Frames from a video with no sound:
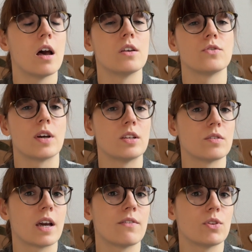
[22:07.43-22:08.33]
So I
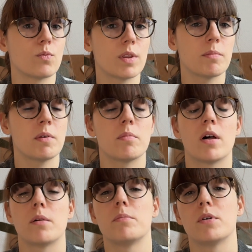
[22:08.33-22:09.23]
don't have it with me, but
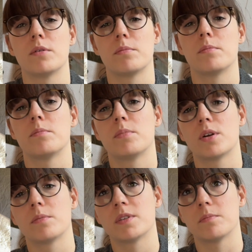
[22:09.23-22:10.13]
I'll put
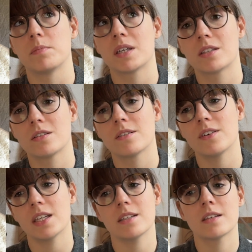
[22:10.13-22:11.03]
up some pictures of it.